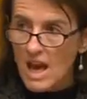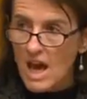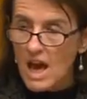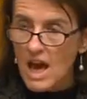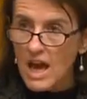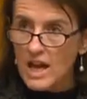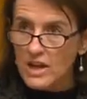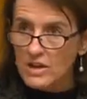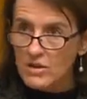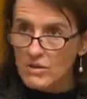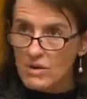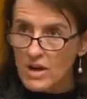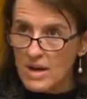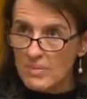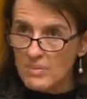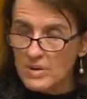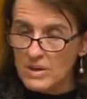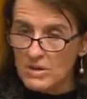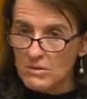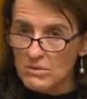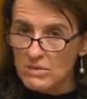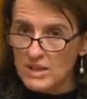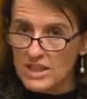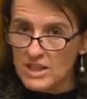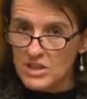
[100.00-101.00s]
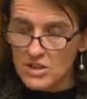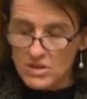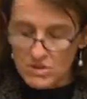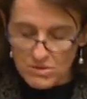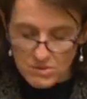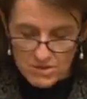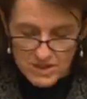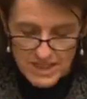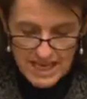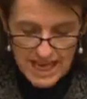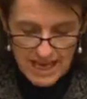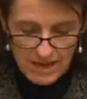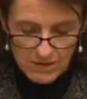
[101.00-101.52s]
I grew up in a regional
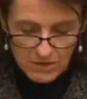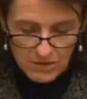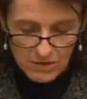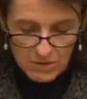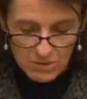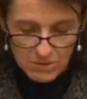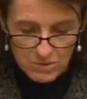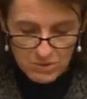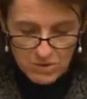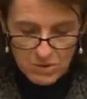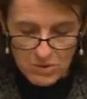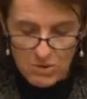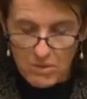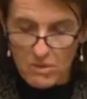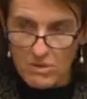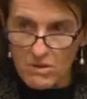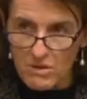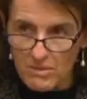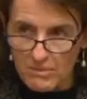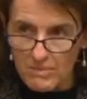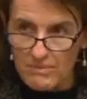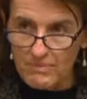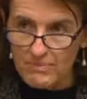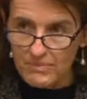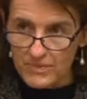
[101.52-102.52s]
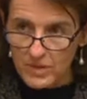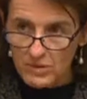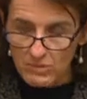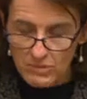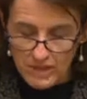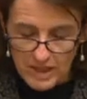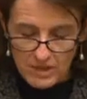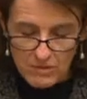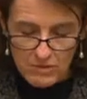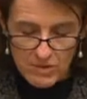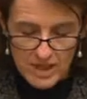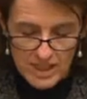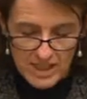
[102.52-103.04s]
town called Northam
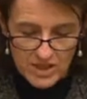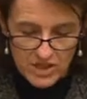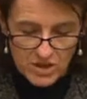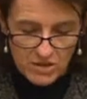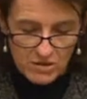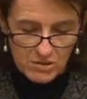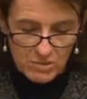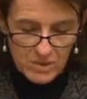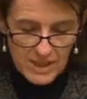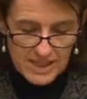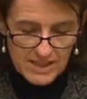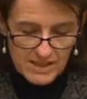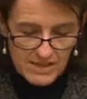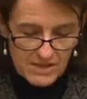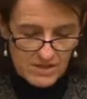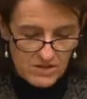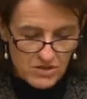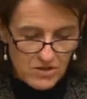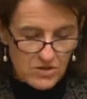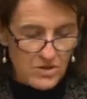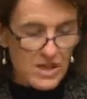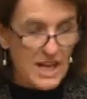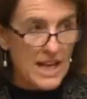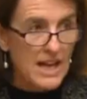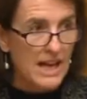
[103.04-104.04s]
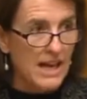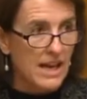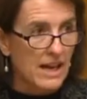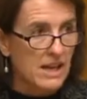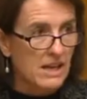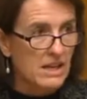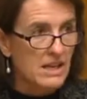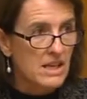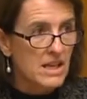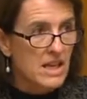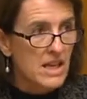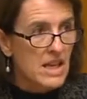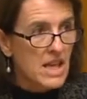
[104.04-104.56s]
in regional Western Australia.
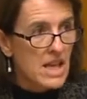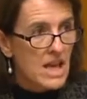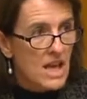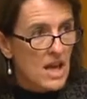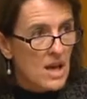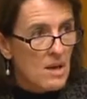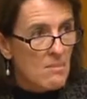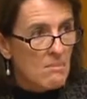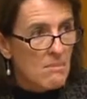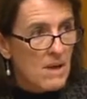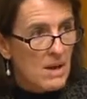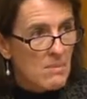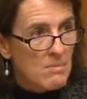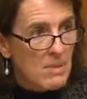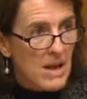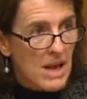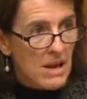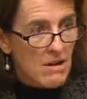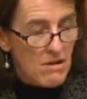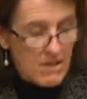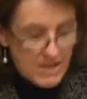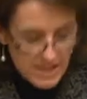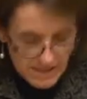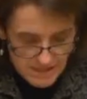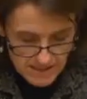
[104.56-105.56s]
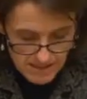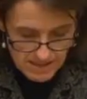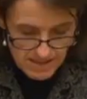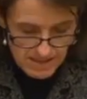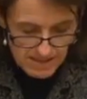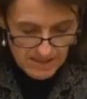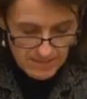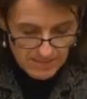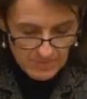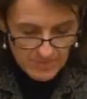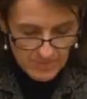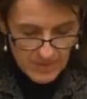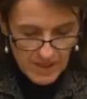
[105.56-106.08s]
My
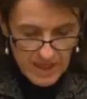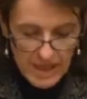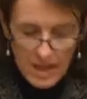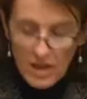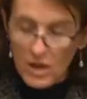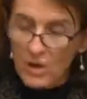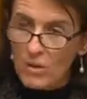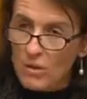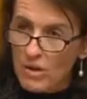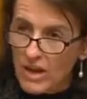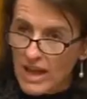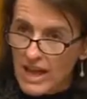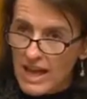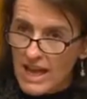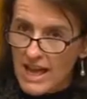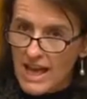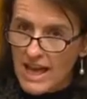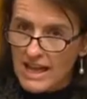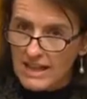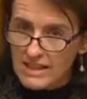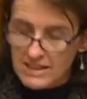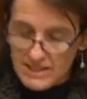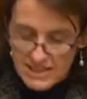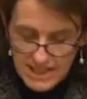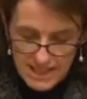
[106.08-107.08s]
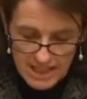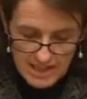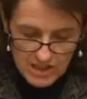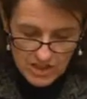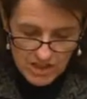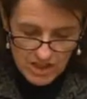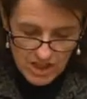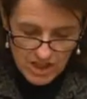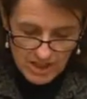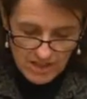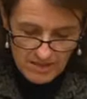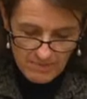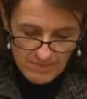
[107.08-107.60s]
parents, a lawyer and a
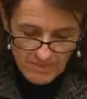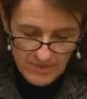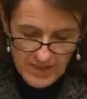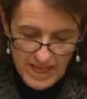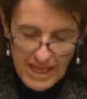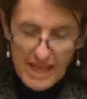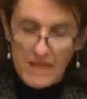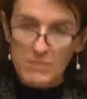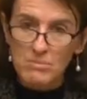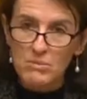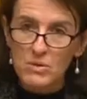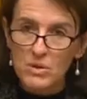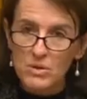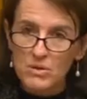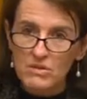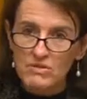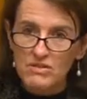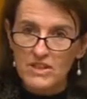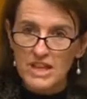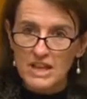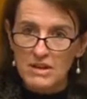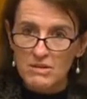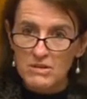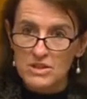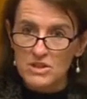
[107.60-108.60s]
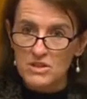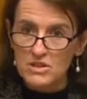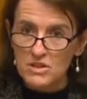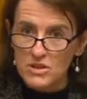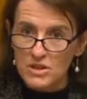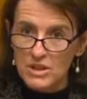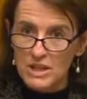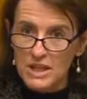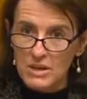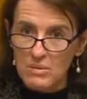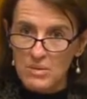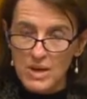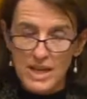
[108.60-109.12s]
teacher, had moved there as
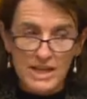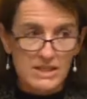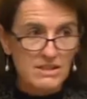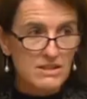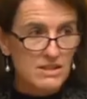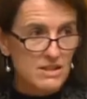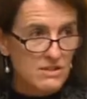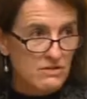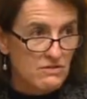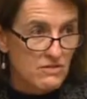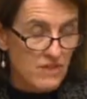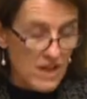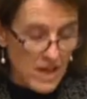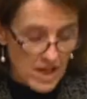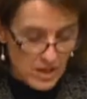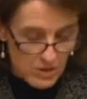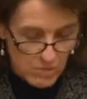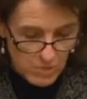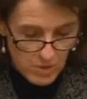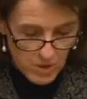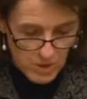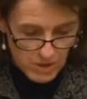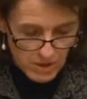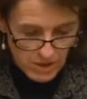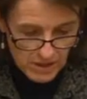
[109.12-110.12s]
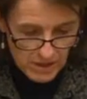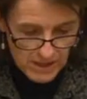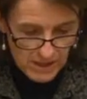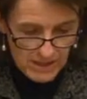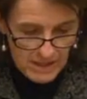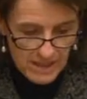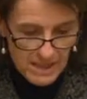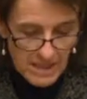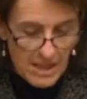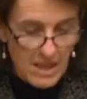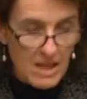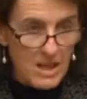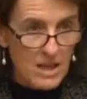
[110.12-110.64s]
newlyweds to find work.
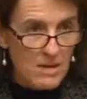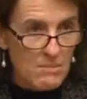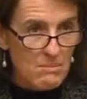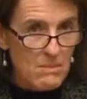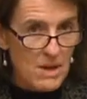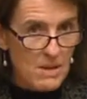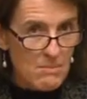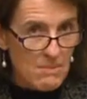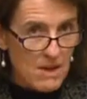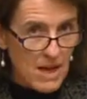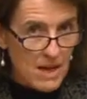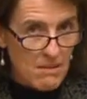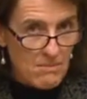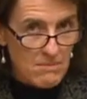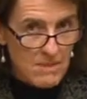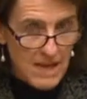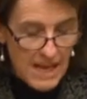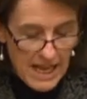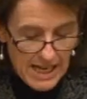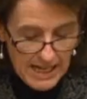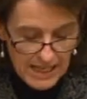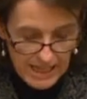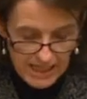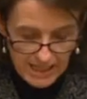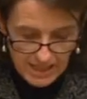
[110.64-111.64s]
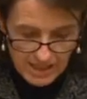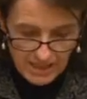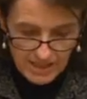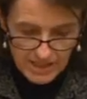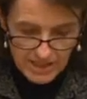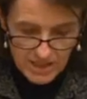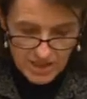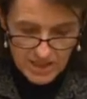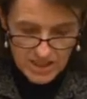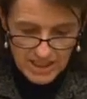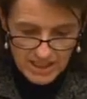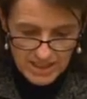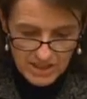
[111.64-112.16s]
My mum, an
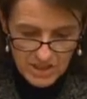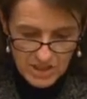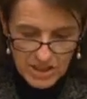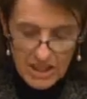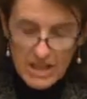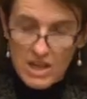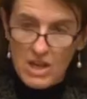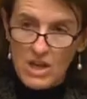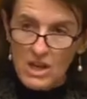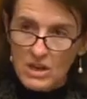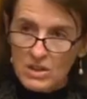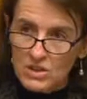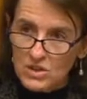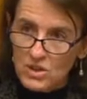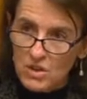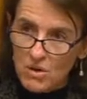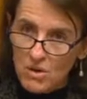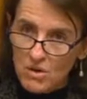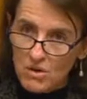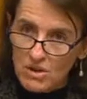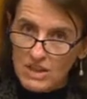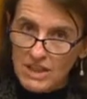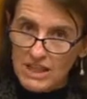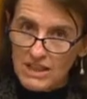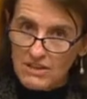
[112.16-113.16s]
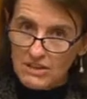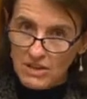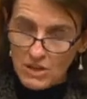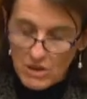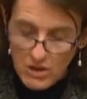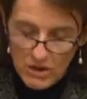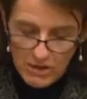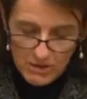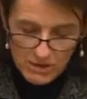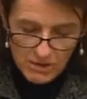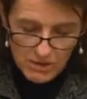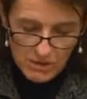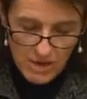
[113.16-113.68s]
English teacher, taught in the
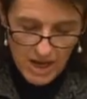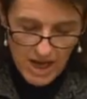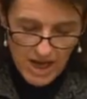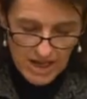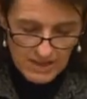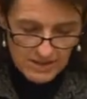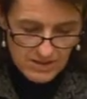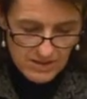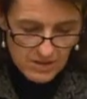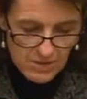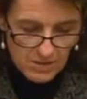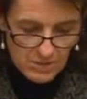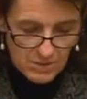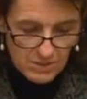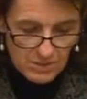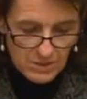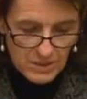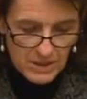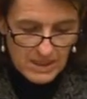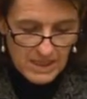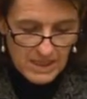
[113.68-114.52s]
local high school,